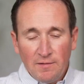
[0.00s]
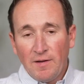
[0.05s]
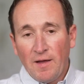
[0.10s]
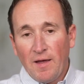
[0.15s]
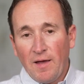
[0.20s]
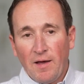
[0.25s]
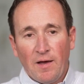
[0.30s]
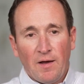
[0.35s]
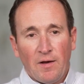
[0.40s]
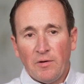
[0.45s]

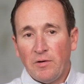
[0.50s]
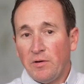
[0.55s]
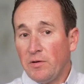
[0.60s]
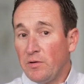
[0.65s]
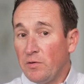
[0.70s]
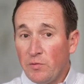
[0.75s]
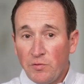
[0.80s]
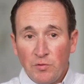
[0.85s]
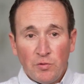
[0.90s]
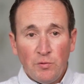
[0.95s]
how do
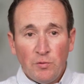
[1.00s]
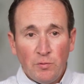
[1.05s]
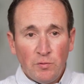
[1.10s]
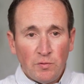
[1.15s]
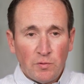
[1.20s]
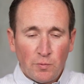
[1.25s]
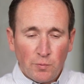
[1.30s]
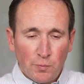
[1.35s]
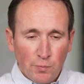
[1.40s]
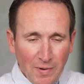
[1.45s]
you choose
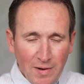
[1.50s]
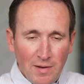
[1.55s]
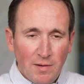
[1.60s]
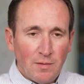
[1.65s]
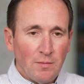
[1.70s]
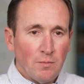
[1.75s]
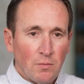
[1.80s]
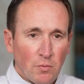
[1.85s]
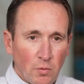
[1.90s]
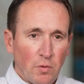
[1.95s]
the
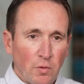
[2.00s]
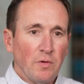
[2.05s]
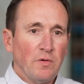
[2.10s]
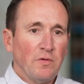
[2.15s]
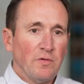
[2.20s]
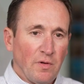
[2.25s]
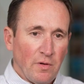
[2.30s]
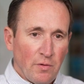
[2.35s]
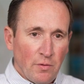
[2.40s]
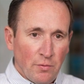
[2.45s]
right mortgage
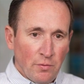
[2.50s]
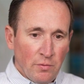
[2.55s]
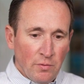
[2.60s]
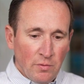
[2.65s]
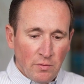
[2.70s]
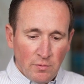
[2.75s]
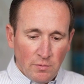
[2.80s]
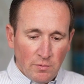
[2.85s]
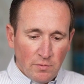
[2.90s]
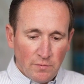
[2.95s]

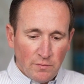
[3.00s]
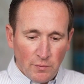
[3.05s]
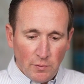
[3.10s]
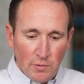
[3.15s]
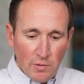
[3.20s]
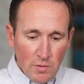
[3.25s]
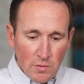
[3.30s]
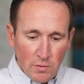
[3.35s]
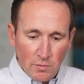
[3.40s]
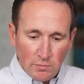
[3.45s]
loan for
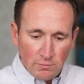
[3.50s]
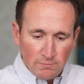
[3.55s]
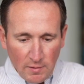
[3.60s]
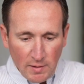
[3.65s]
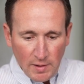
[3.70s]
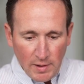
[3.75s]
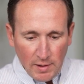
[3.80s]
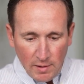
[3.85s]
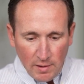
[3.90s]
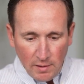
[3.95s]
you,
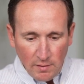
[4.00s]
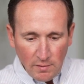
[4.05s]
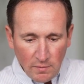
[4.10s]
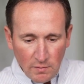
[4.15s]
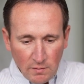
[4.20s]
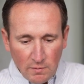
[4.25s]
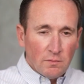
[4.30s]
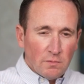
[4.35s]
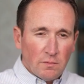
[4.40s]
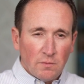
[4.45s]
and
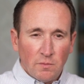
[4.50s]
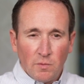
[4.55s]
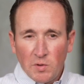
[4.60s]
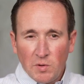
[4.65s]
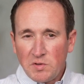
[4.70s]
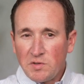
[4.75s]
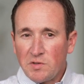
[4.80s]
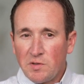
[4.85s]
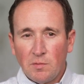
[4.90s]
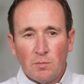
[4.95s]

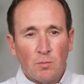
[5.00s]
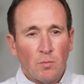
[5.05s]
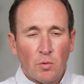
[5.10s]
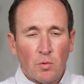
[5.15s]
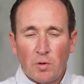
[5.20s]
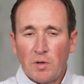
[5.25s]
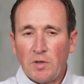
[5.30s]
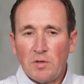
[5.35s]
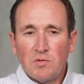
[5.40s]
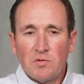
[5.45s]
what's the
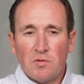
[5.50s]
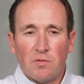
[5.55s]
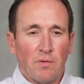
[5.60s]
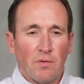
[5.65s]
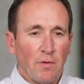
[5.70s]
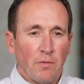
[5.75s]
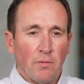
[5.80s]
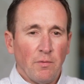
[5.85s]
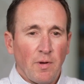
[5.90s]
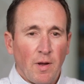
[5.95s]
mortgage
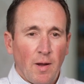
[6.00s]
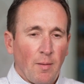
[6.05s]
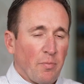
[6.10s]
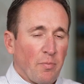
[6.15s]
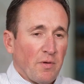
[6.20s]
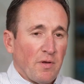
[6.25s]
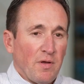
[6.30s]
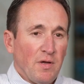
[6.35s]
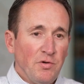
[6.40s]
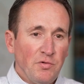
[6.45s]
loan
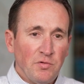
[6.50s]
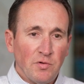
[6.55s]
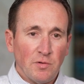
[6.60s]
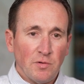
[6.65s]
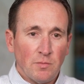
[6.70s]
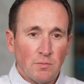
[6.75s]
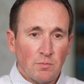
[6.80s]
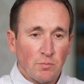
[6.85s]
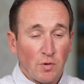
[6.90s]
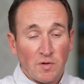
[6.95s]

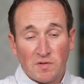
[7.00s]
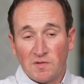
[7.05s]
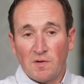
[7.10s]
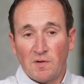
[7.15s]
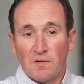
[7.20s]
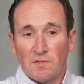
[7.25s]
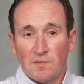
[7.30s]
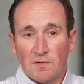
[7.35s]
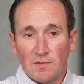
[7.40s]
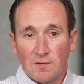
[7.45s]
application
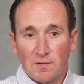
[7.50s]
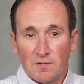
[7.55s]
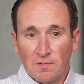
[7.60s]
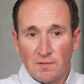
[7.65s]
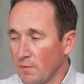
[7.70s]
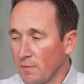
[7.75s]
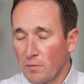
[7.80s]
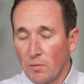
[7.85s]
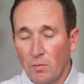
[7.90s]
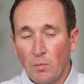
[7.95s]
process?
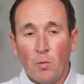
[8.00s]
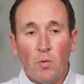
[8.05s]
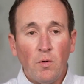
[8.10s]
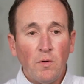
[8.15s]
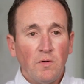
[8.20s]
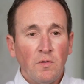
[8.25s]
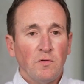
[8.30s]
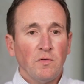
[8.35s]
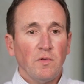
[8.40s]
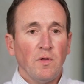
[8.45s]
So
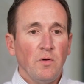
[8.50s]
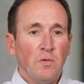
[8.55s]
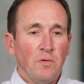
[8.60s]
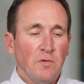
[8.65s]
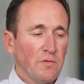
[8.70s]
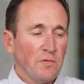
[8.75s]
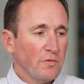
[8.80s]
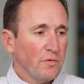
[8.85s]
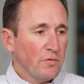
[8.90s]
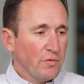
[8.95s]
mortgage loan
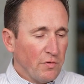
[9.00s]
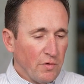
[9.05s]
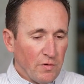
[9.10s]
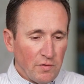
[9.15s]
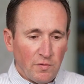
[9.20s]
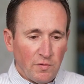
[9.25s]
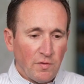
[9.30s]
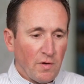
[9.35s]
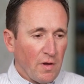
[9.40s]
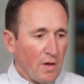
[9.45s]
is
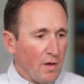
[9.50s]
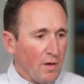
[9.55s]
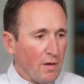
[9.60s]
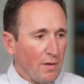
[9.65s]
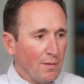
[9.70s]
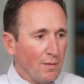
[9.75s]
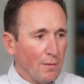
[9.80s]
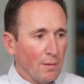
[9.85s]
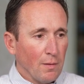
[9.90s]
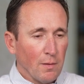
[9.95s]
just
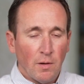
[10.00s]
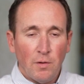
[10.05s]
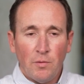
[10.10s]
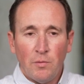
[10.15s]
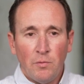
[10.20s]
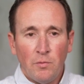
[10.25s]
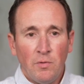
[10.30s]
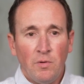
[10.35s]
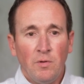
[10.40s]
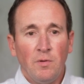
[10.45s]
a
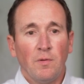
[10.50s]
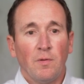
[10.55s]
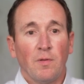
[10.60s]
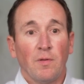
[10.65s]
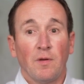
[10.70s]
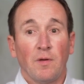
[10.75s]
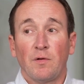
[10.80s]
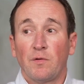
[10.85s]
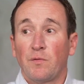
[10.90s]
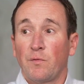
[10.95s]
loan
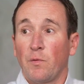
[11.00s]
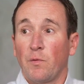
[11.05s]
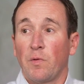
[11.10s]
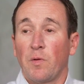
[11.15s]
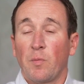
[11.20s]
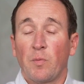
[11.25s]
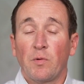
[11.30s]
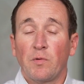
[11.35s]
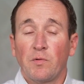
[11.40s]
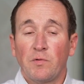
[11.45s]
that is for
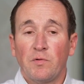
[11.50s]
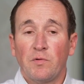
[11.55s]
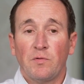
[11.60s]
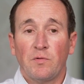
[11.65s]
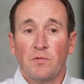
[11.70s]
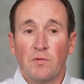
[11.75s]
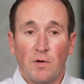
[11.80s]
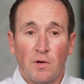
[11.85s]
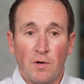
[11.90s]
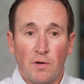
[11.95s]
the
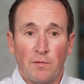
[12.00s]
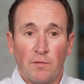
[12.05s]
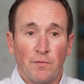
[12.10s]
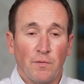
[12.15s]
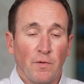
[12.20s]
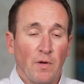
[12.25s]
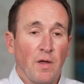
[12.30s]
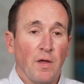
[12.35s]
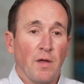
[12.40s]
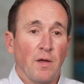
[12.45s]
purchase
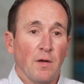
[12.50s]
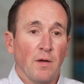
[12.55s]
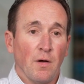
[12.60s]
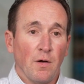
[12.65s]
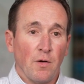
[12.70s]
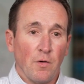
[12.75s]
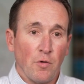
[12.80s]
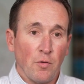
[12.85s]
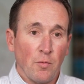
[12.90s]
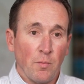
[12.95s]
of a
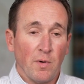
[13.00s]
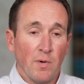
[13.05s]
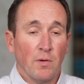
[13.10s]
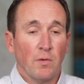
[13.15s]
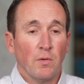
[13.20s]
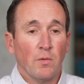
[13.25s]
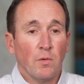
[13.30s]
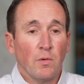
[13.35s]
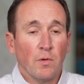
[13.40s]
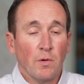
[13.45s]

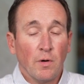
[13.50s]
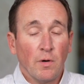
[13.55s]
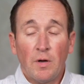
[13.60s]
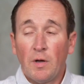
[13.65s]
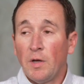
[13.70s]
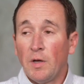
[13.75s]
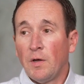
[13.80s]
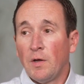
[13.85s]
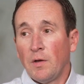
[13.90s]
home or